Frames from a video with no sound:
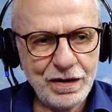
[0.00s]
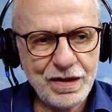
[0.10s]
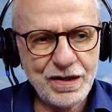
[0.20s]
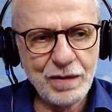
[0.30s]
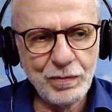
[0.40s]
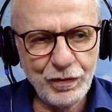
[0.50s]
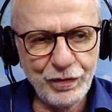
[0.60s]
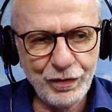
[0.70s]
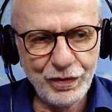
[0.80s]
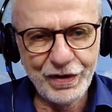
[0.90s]
Some
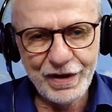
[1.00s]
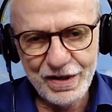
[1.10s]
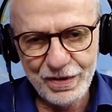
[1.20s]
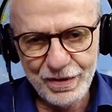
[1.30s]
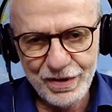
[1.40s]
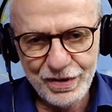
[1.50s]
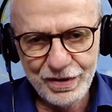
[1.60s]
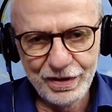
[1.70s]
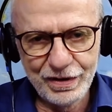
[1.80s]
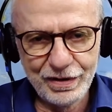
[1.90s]
of the reasons
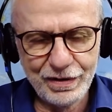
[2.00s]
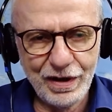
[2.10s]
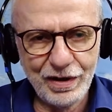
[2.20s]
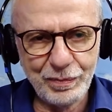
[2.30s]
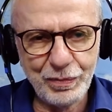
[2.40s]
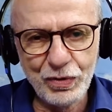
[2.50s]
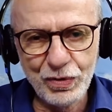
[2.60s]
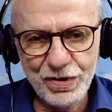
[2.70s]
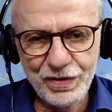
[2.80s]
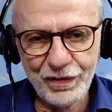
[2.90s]
are
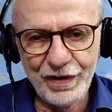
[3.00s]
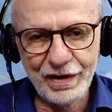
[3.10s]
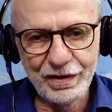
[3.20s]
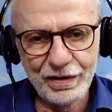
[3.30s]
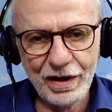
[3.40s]
because they are